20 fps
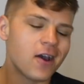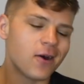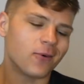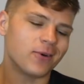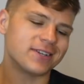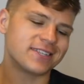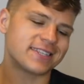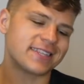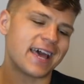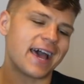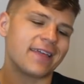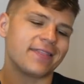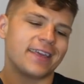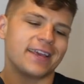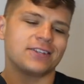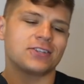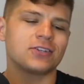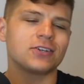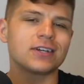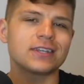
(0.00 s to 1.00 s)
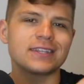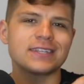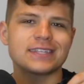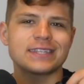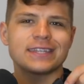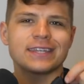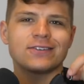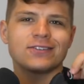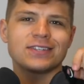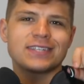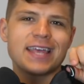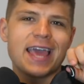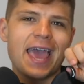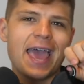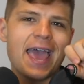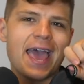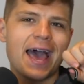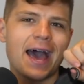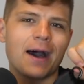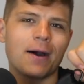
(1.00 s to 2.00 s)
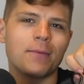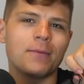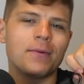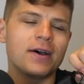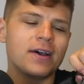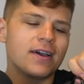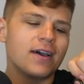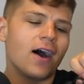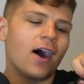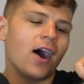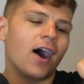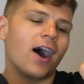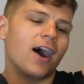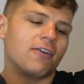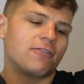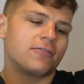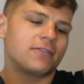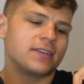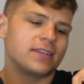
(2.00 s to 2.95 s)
was that they took this little tab off,